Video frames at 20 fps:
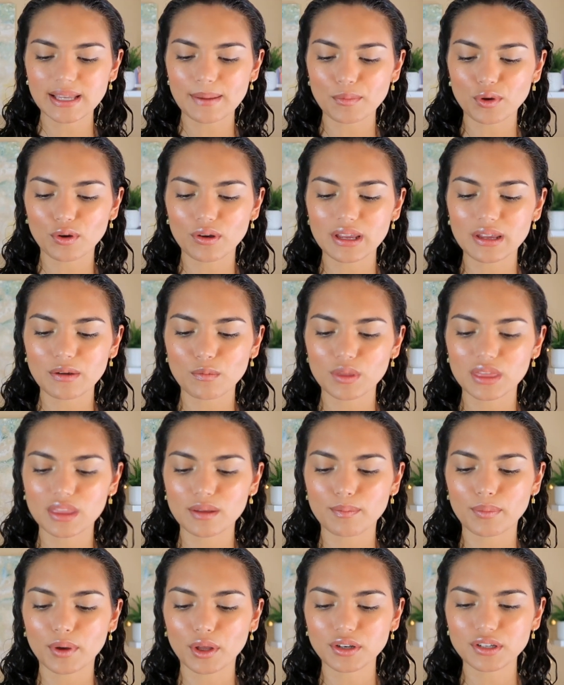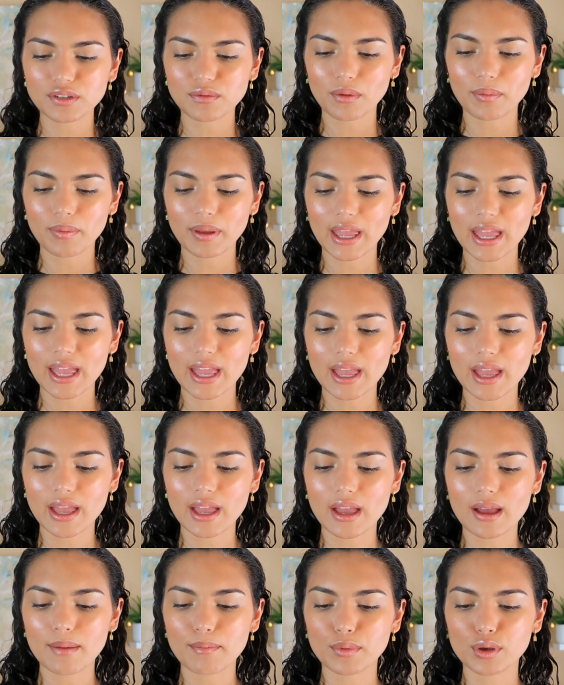I'm going in with the Bond
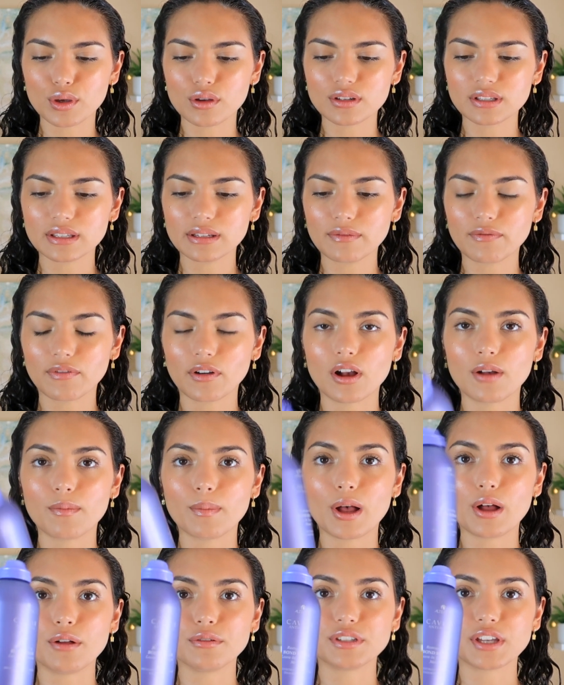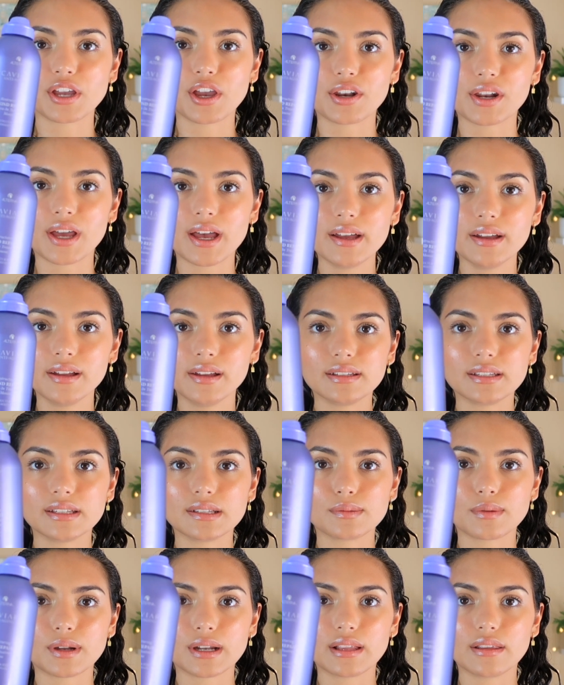Repair Mousse from ALTERNA. This
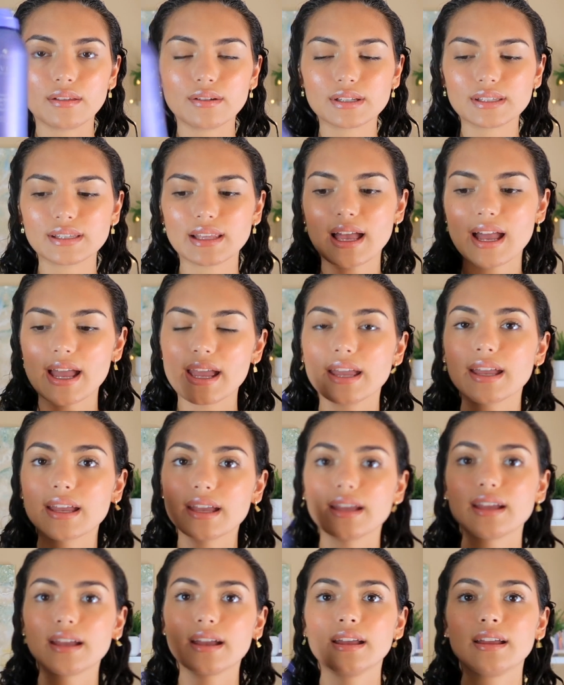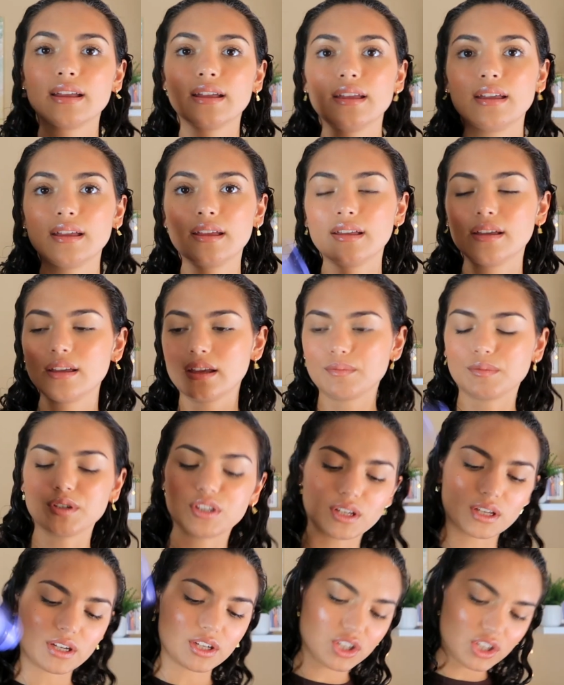is what it looks like. I'm
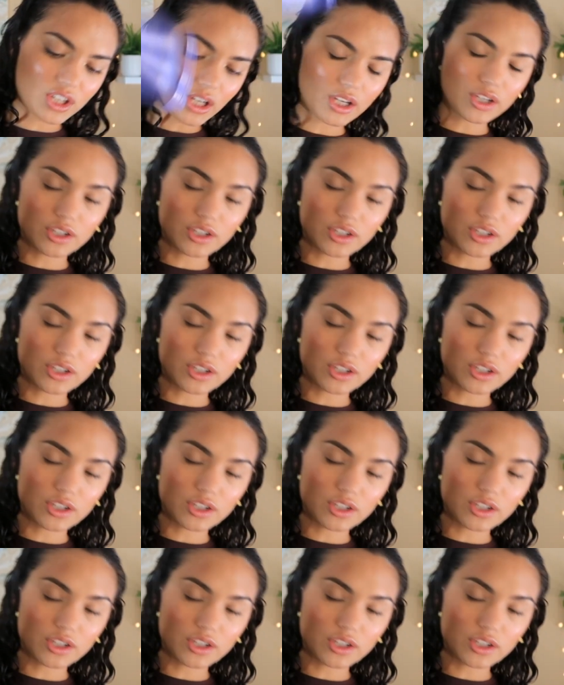just gonna shake